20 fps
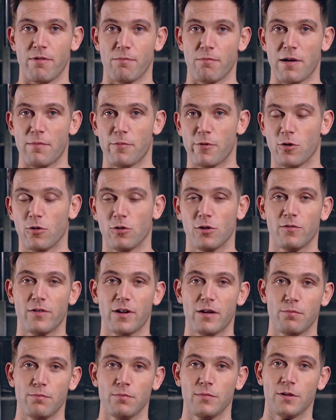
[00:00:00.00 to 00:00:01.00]
Remember all of
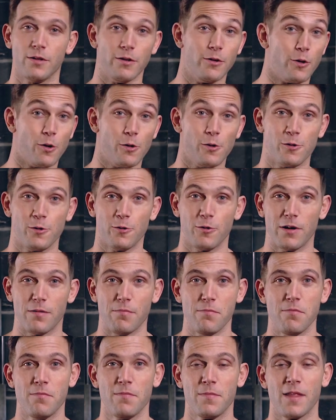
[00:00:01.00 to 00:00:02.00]
them, don't do
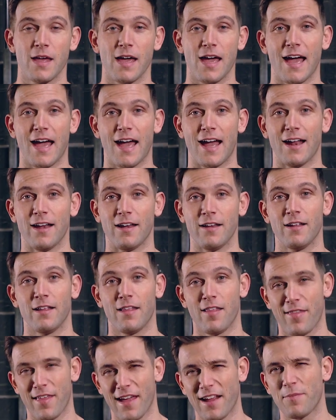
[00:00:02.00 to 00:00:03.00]
them, and
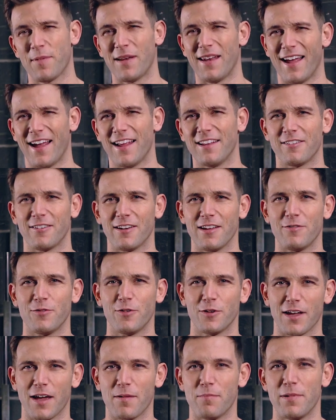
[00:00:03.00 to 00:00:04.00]
thank me later if
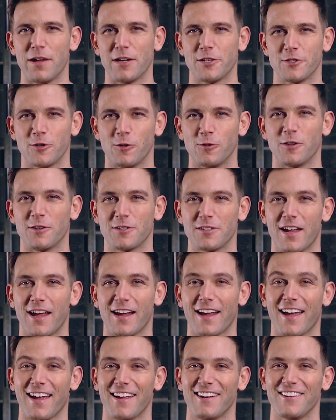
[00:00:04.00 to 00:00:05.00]
you get big shoulders
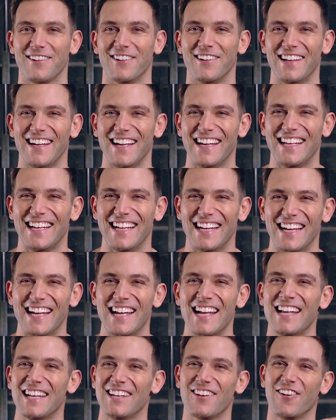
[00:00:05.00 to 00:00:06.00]
like I do.
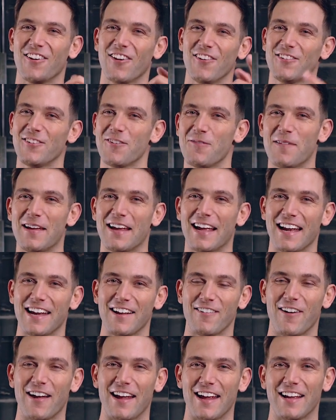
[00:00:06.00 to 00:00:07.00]
Don't go too big
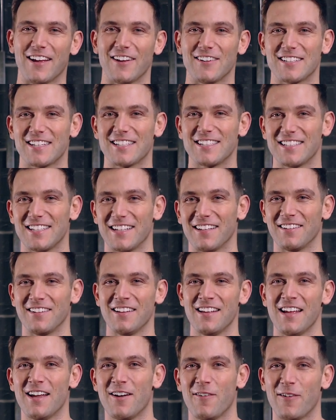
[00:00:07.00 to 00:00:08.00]
anyway, because I still
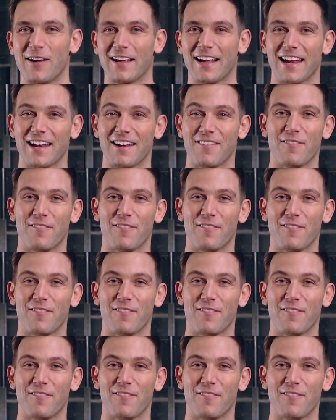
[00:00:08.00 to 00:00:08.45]
want to get an